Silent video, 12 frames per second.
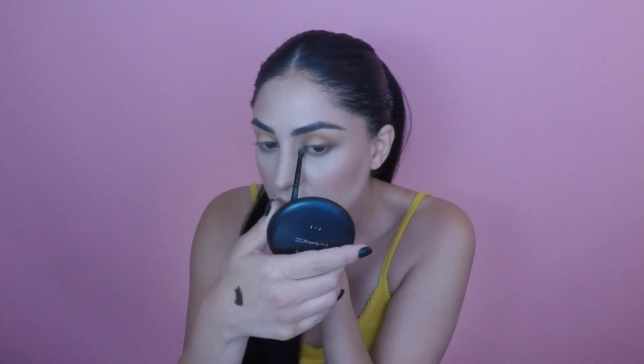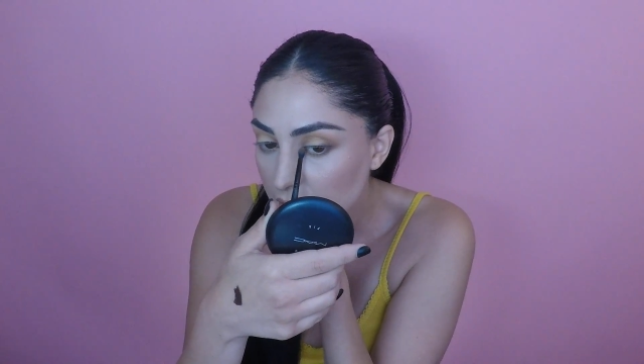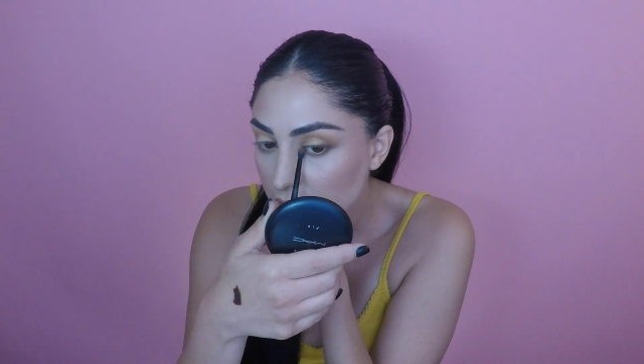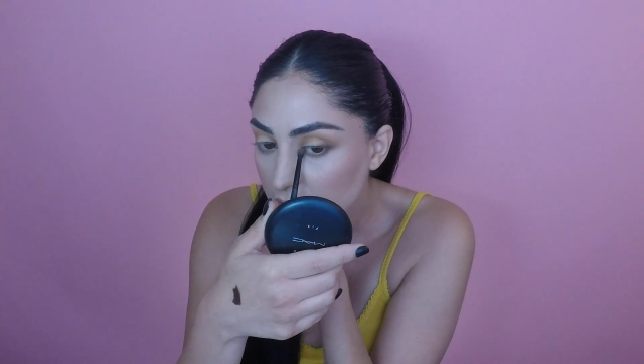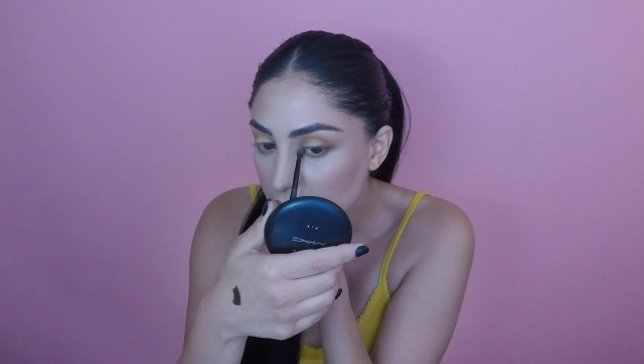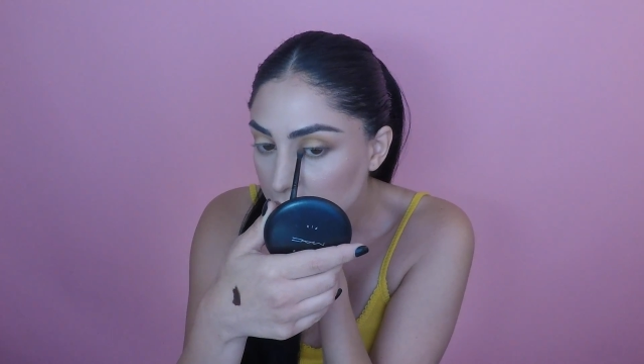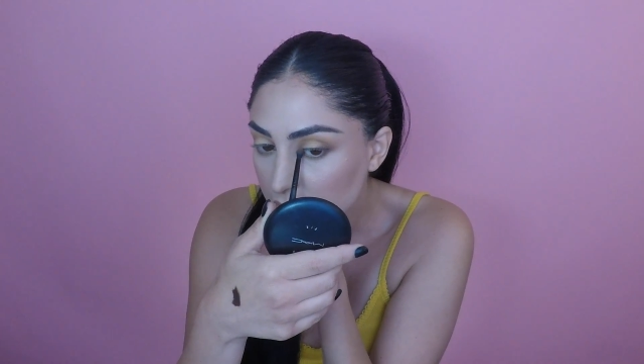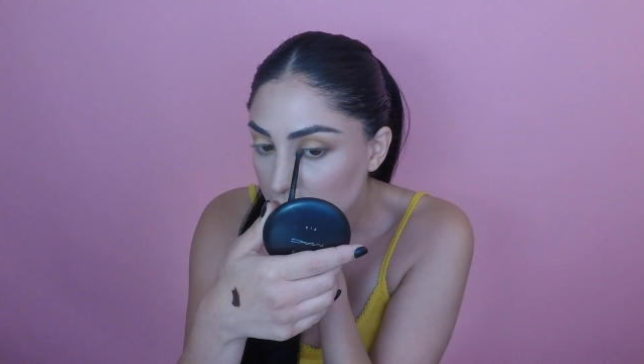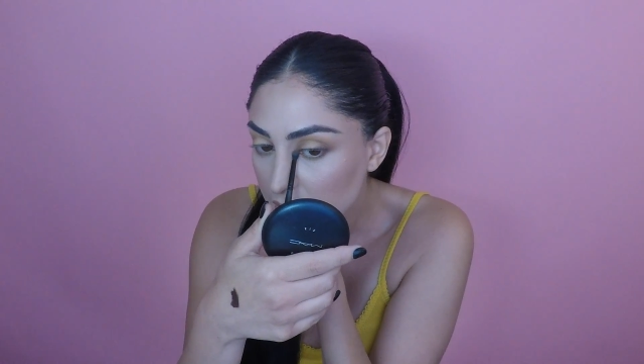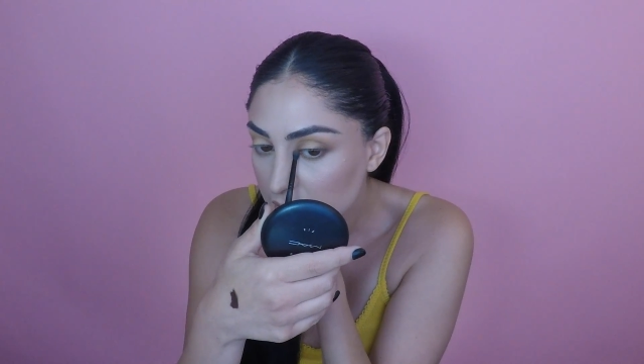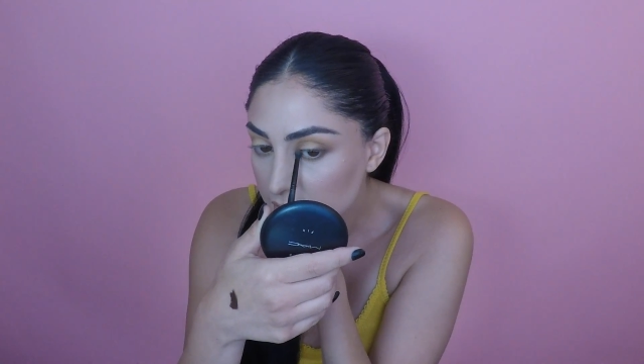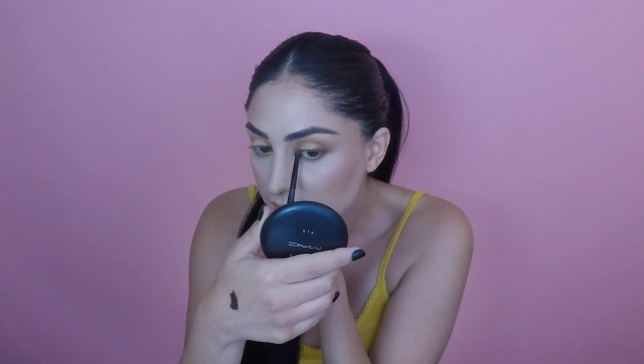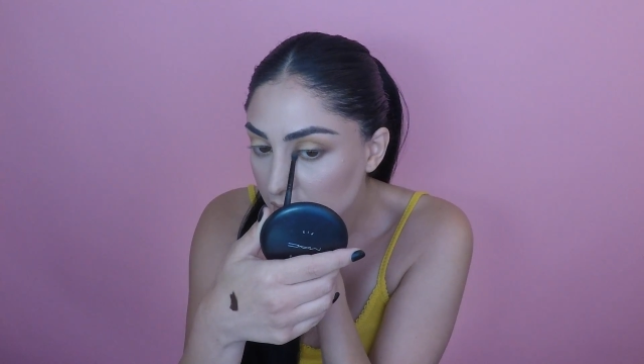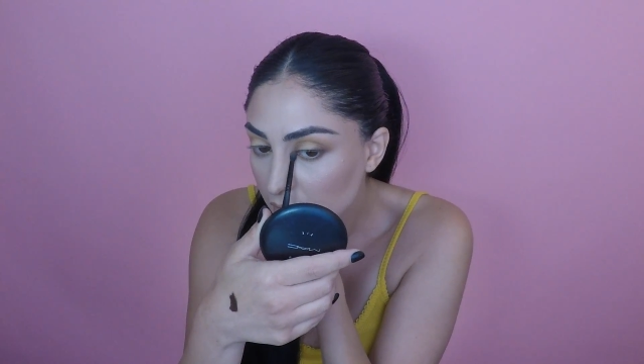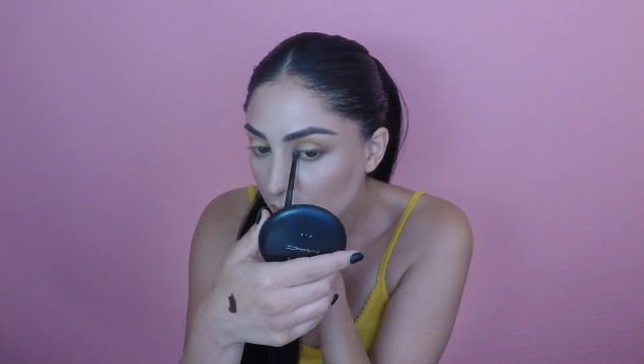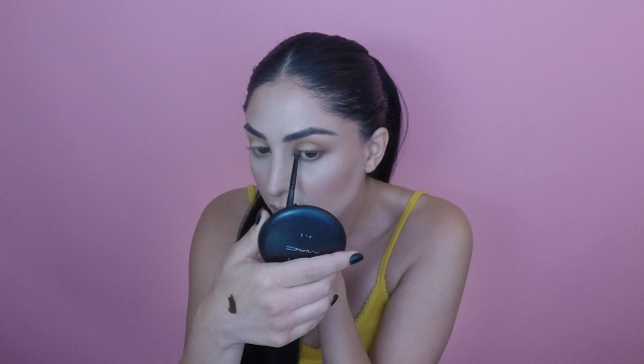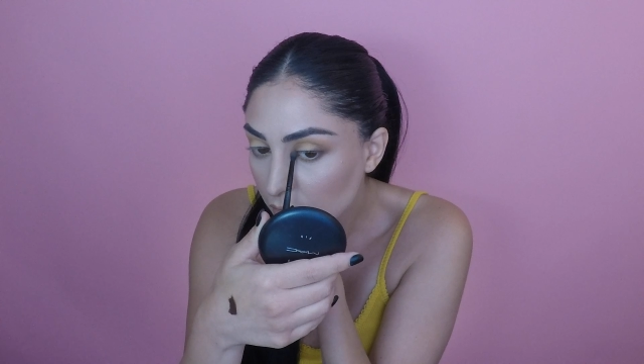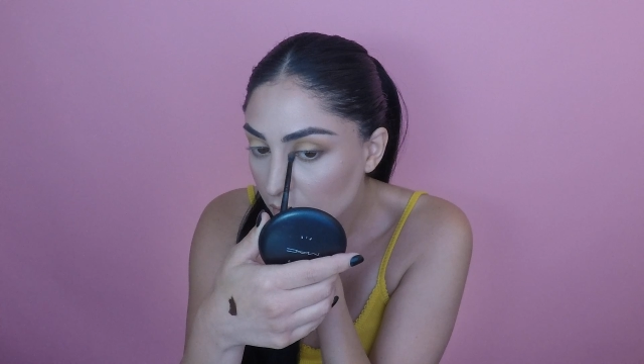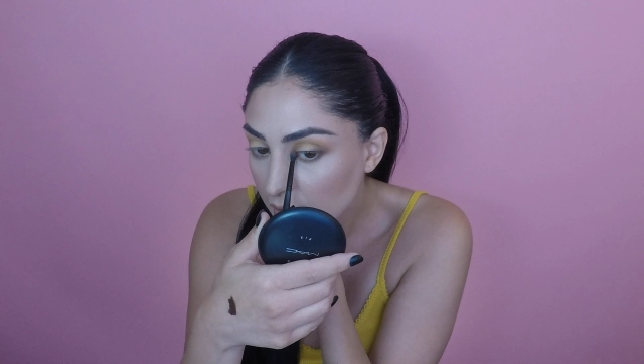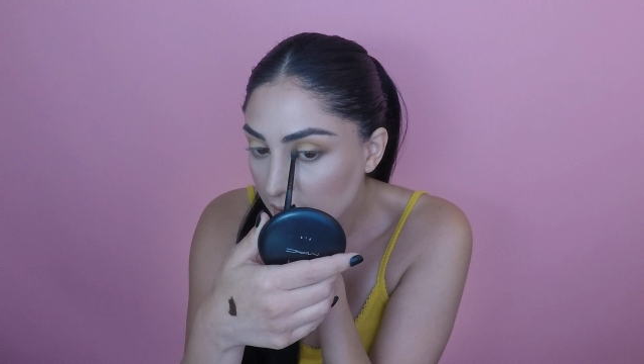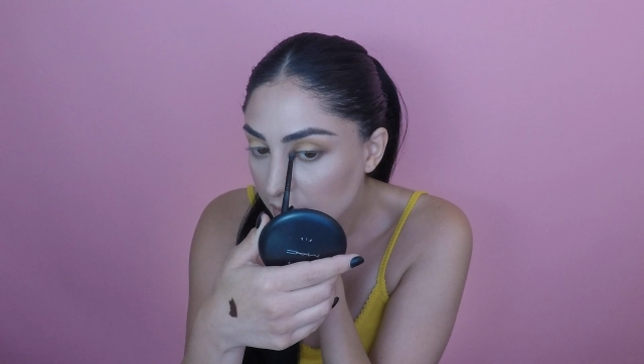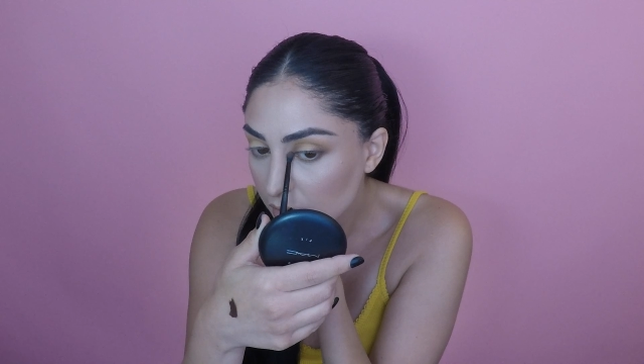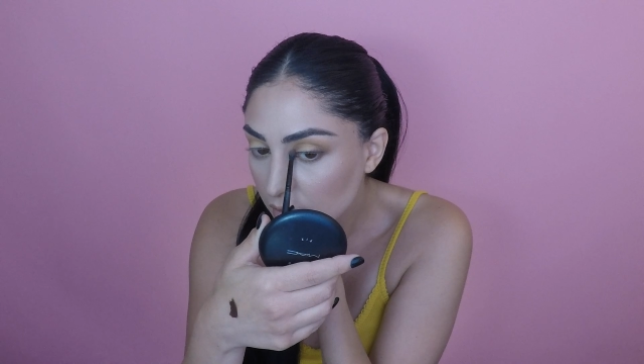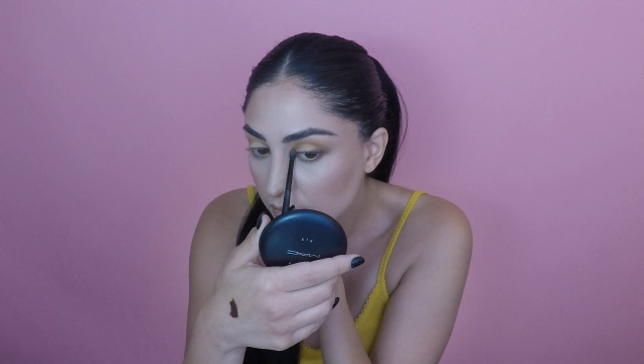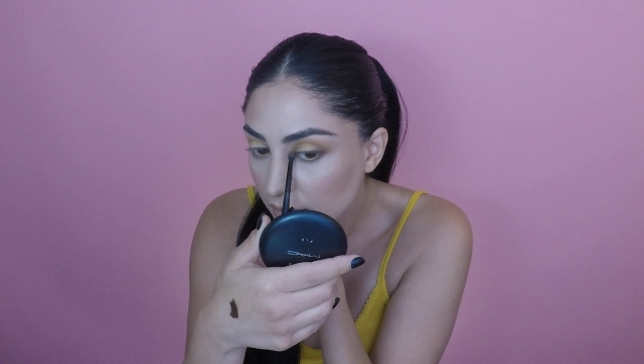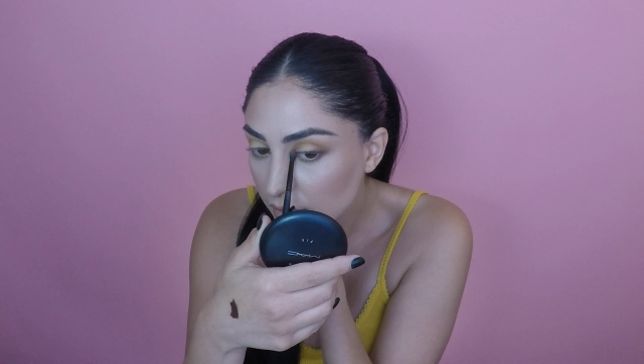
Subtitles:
and place it right over the